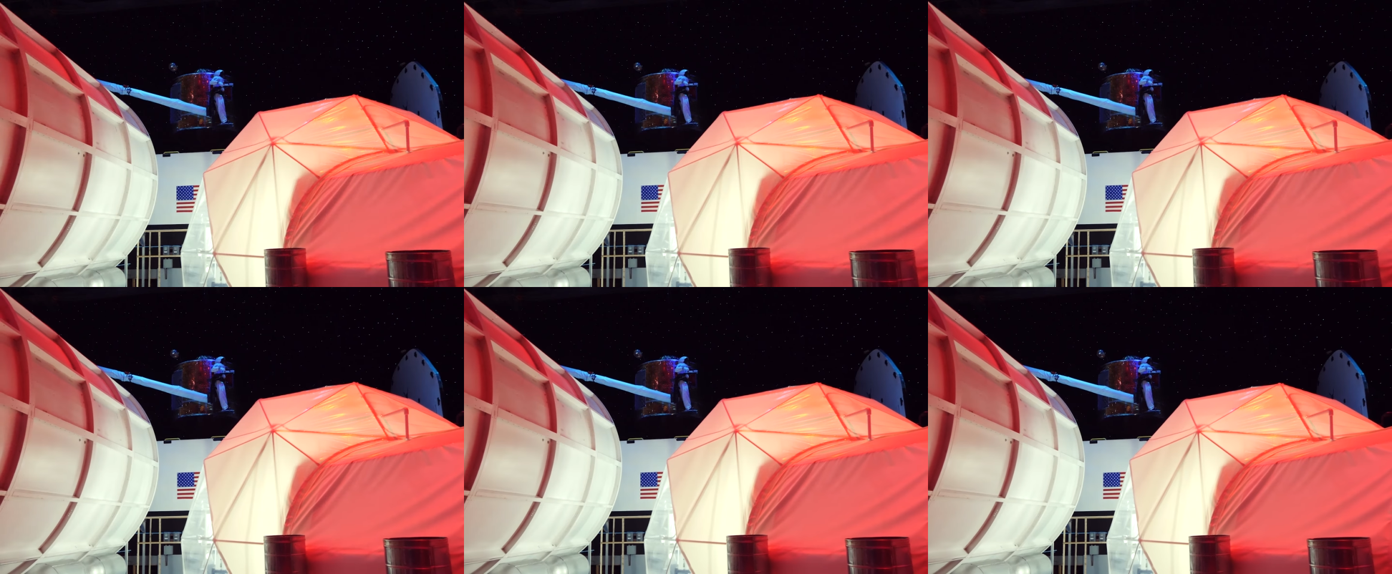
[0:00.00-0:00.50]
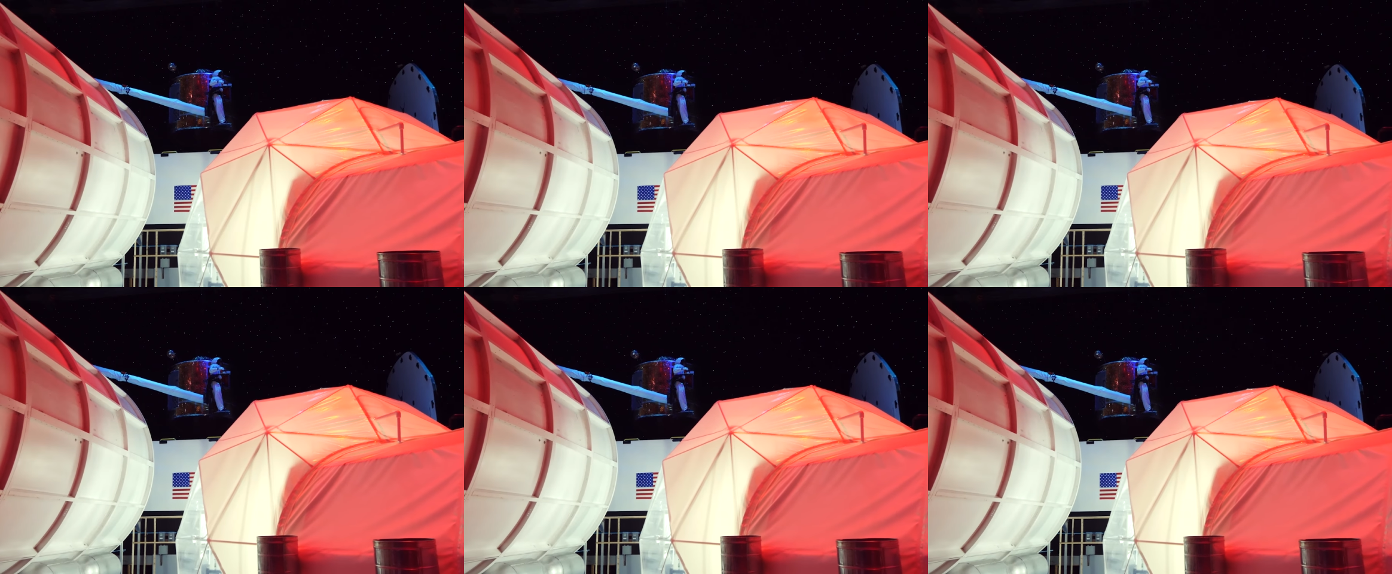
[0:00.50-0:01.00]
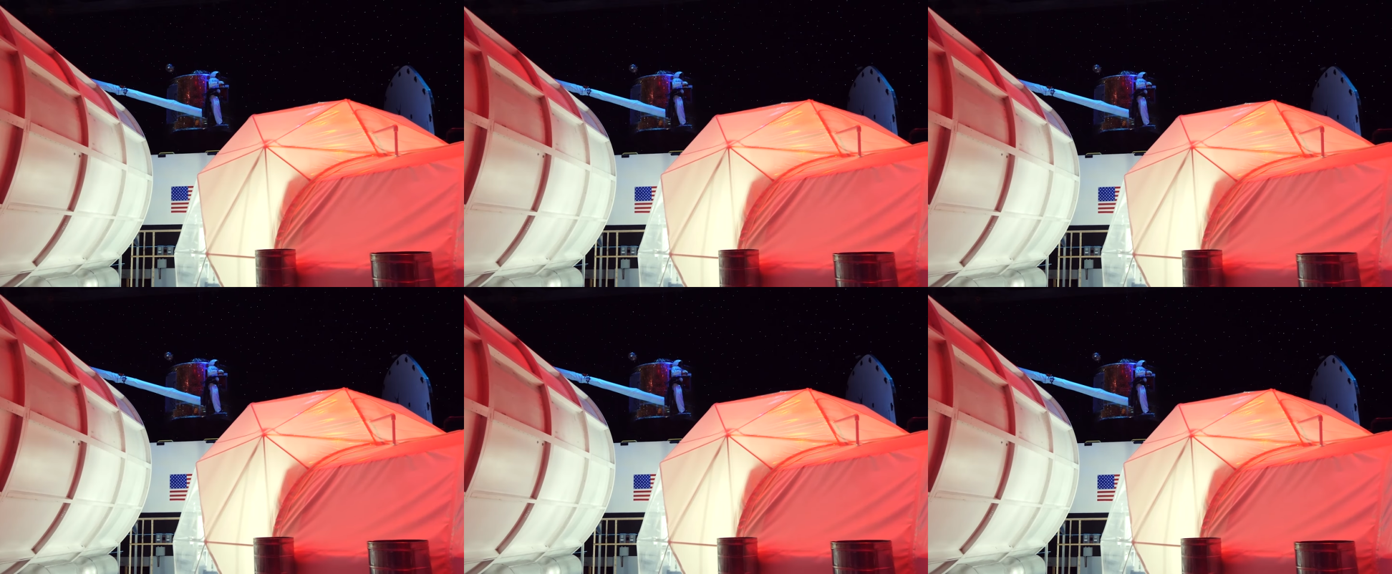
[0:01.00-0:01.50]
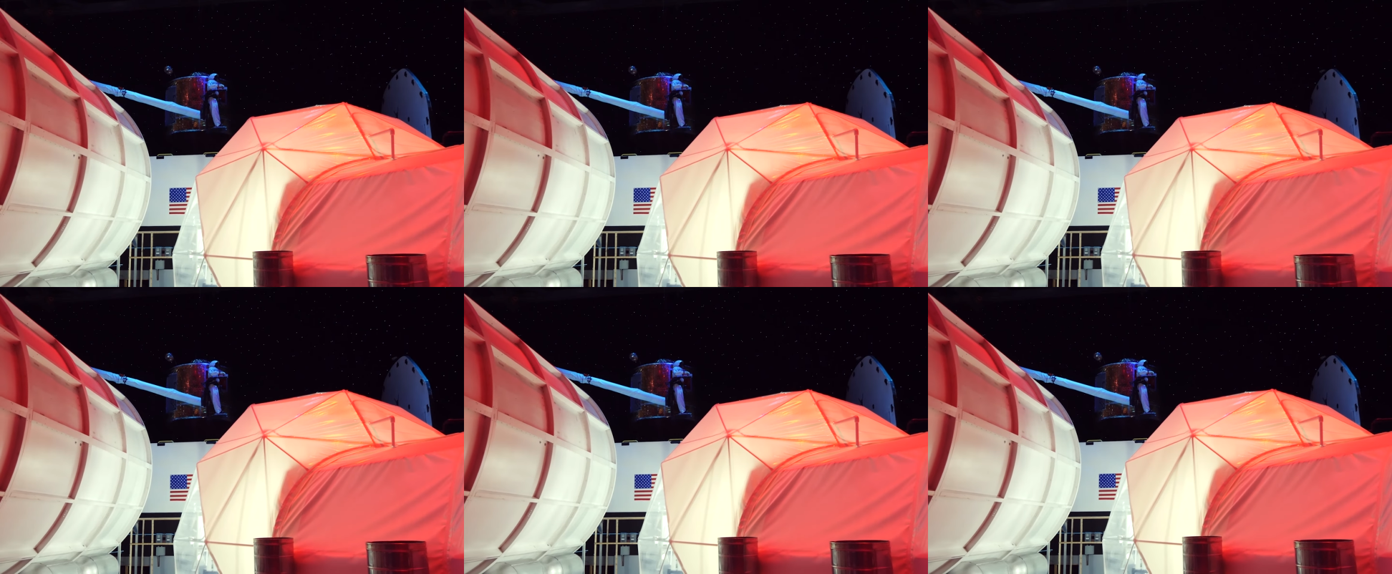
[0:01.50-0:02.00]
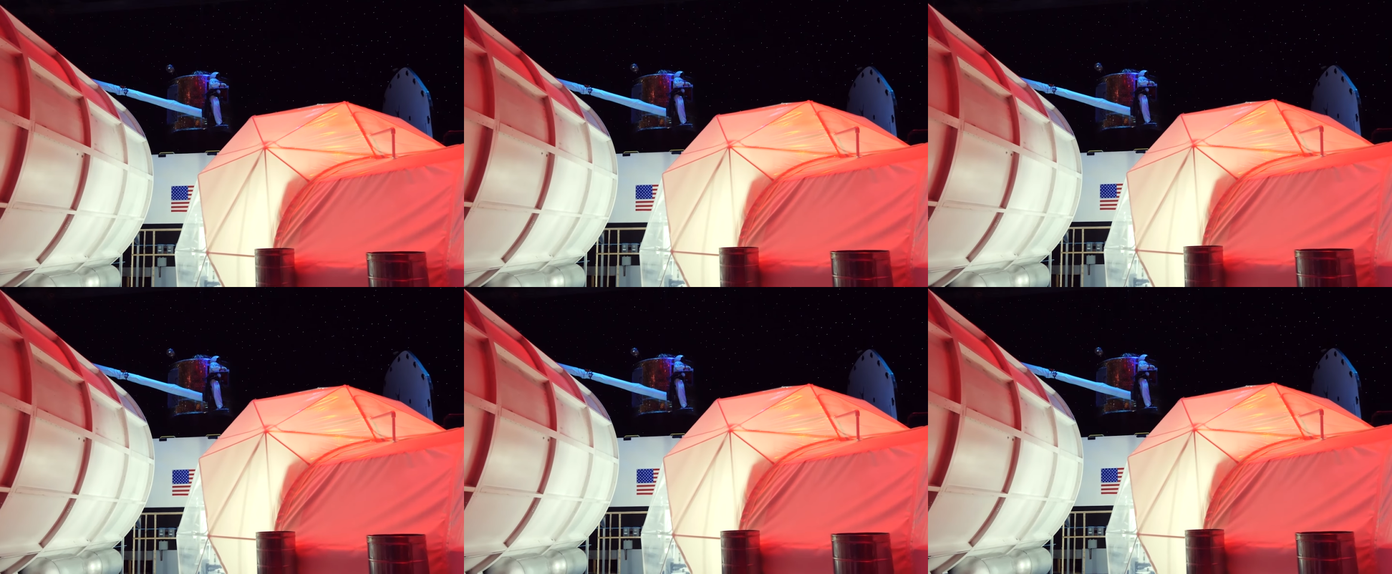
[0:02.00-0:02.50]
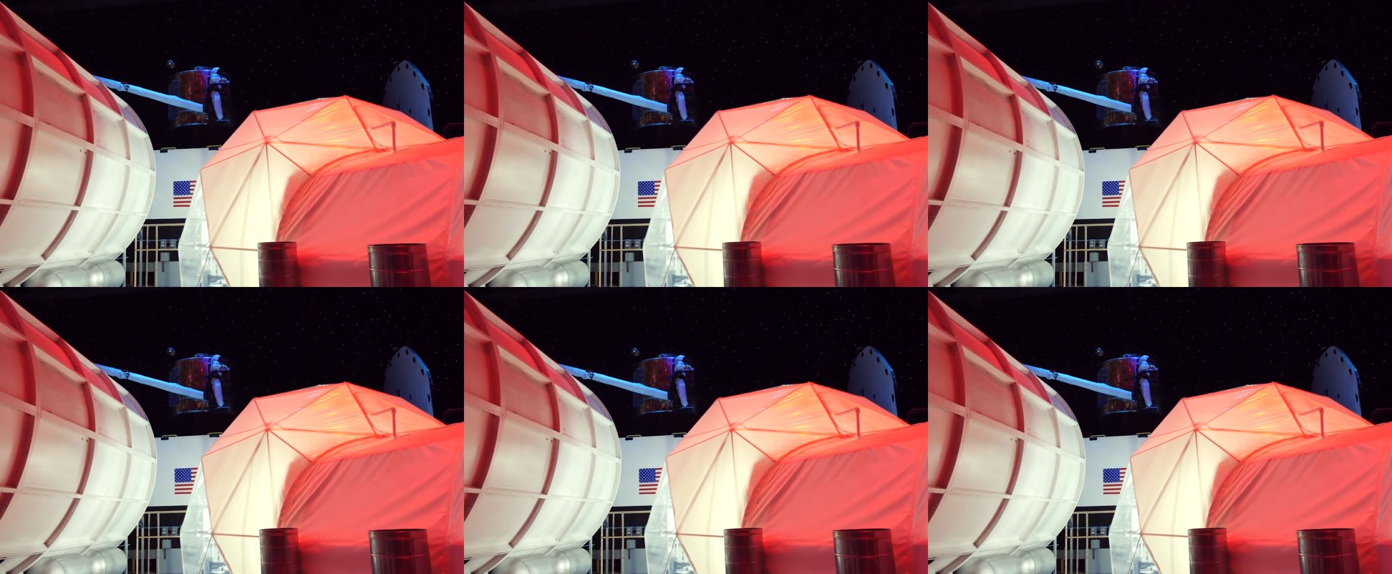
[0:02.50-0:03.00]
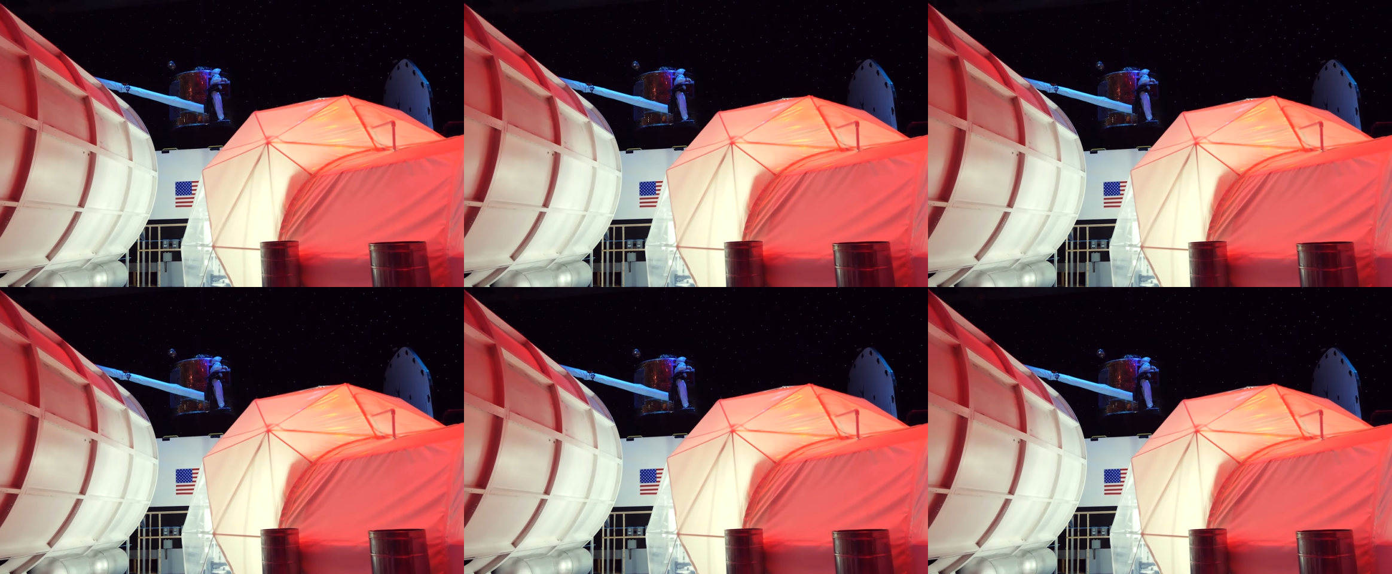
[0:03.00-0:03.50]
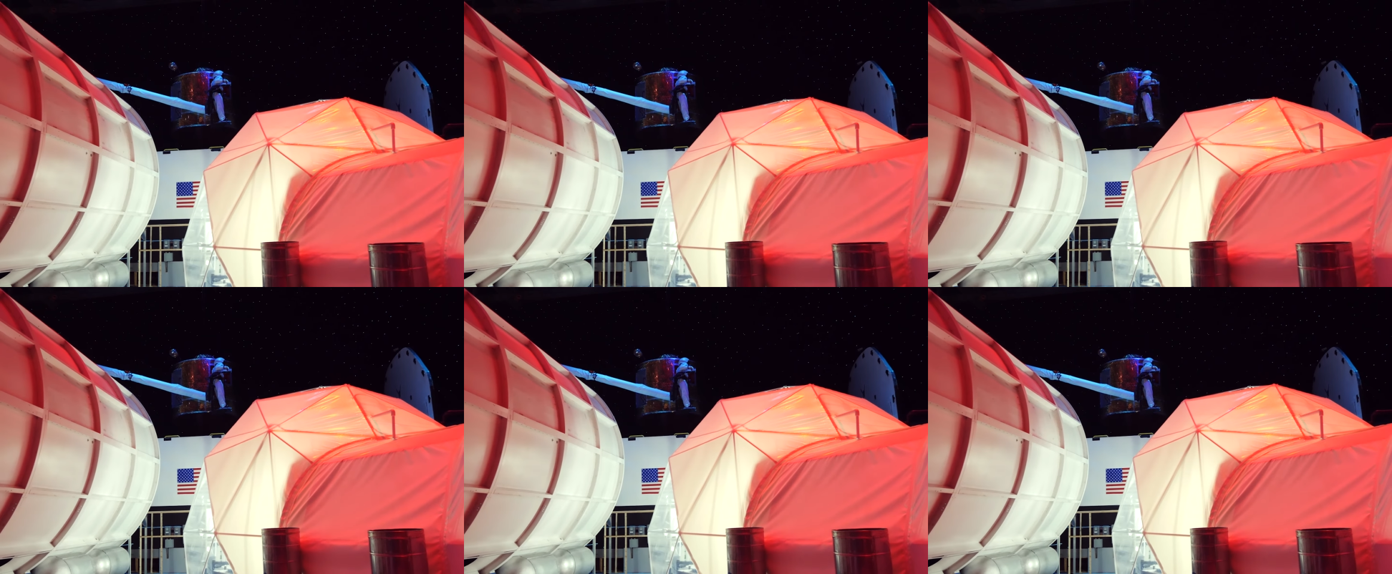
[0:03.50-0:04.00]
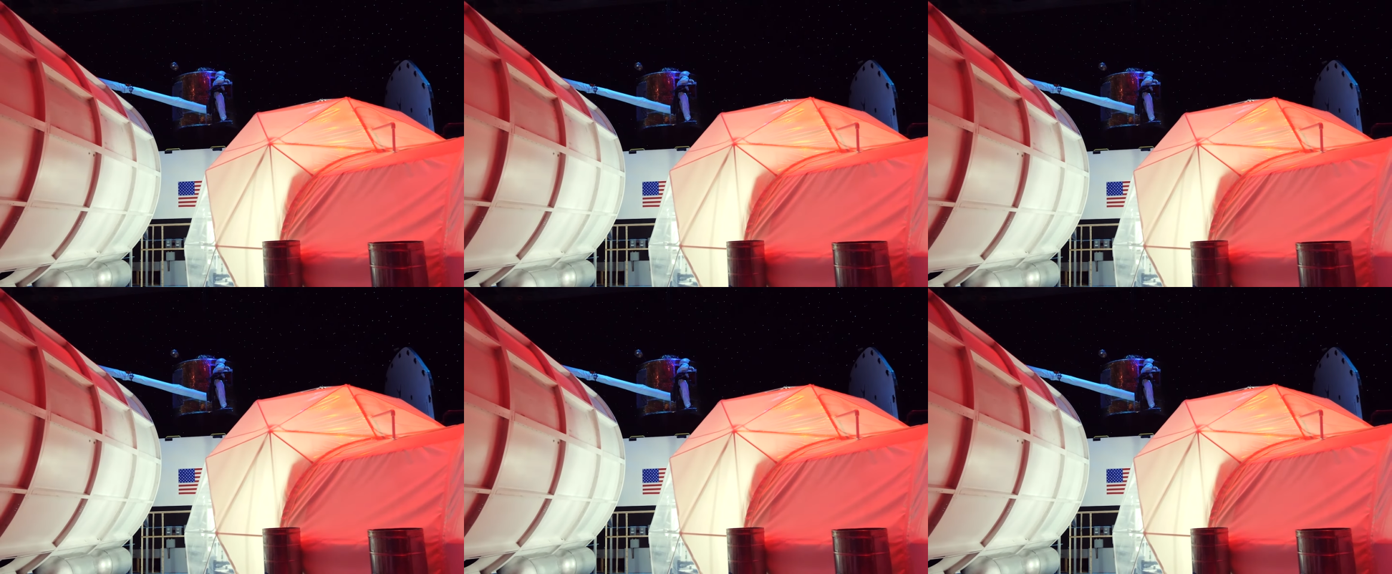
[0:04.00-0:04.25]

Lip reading: [unreadable: no face in view]